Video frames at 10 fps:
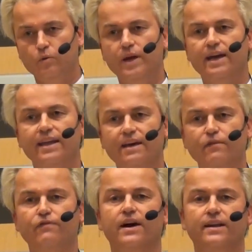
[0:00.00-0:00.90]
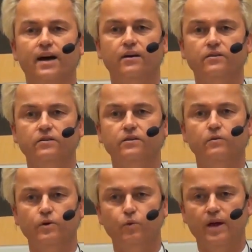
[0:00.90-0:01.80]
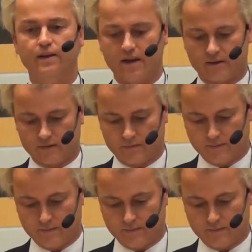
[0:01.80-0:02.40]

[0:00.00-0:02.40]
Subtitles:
we can never find out what we are not.